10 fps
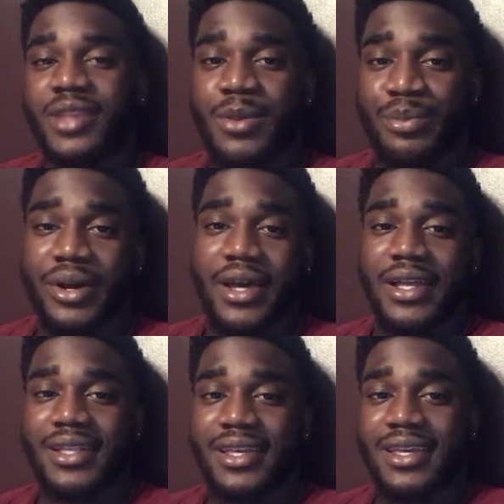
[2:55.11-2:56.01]

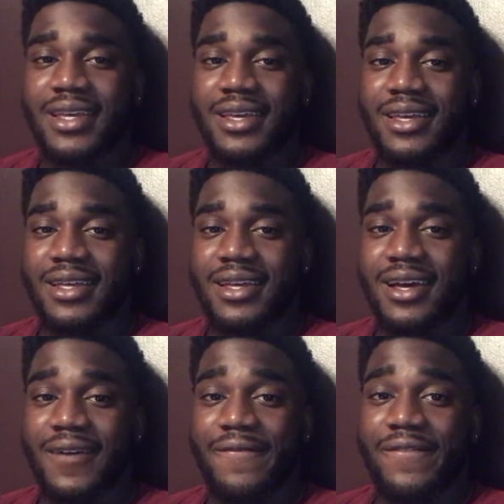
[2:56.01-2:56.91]
but
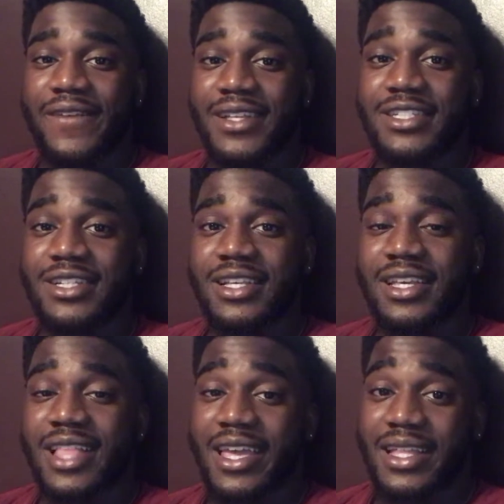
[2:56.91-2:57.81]
eventually,
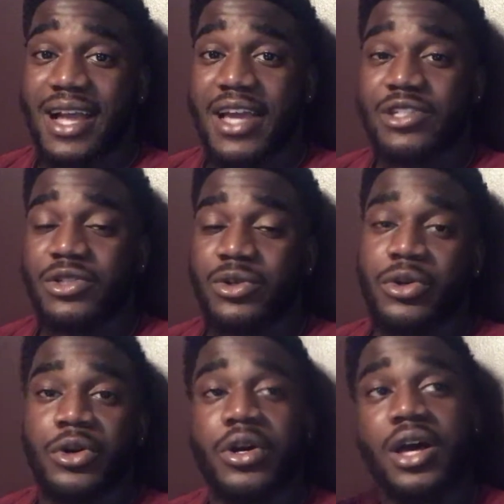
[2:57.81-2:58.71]
like in high
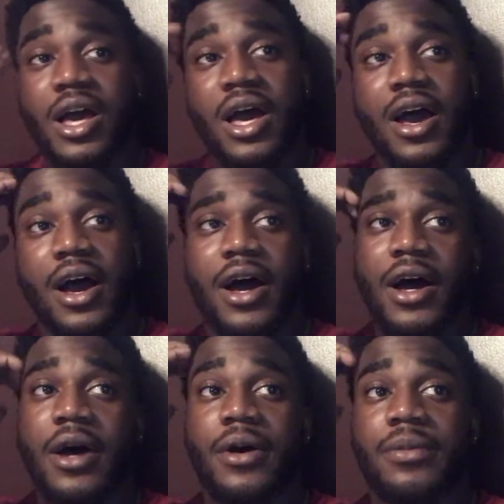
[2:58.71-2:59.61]
school,
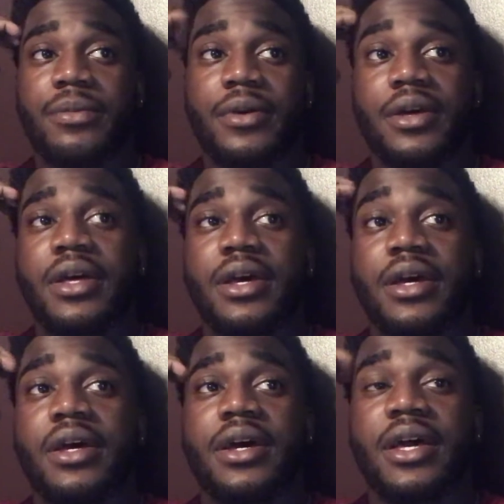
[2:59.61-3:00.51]
uh,
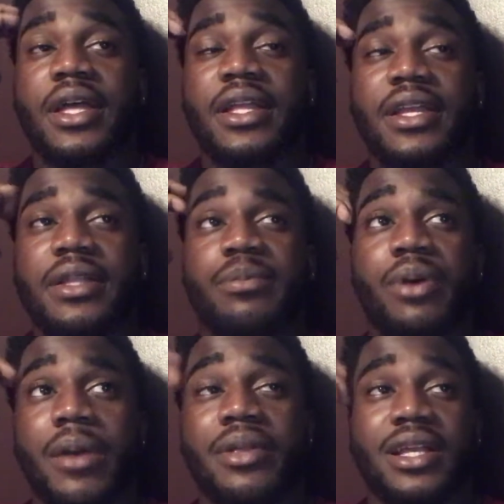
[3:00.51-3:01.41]
and in
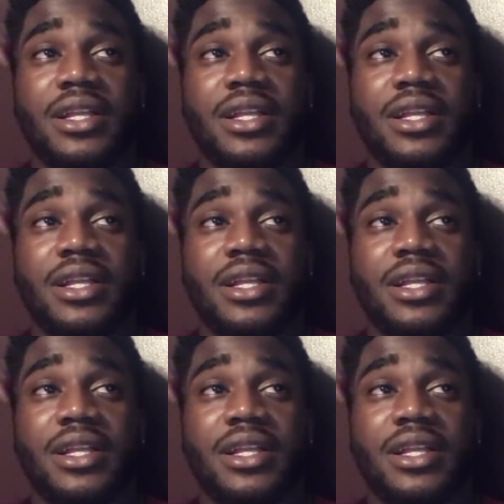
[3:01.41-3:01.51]
probably like